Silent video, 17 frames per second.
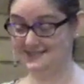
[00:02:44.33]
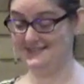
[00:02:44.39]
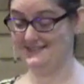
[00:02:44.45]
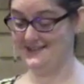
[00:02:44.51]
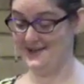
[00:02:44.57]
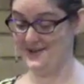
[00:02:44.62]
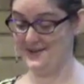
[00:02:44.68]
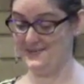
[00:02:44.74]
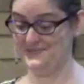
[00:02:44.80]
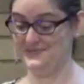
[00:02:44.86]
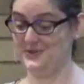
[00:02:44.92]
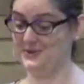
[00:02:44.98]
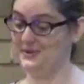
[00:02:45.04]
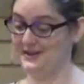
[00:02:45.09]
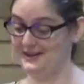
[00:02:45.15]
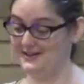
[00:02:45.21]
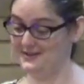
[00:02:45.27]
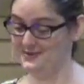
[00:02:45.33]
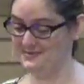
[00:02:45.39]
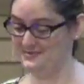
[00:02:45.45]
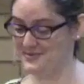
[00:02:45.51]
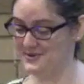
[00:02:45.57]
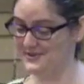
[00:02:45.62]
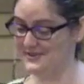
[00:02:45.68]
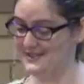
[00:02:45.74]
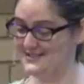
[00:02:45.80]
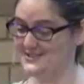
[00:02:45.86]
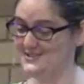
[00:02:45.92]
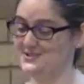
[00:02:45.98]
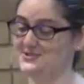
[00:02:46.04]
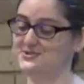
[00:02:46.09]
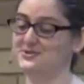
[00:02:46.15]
You had other important things to do.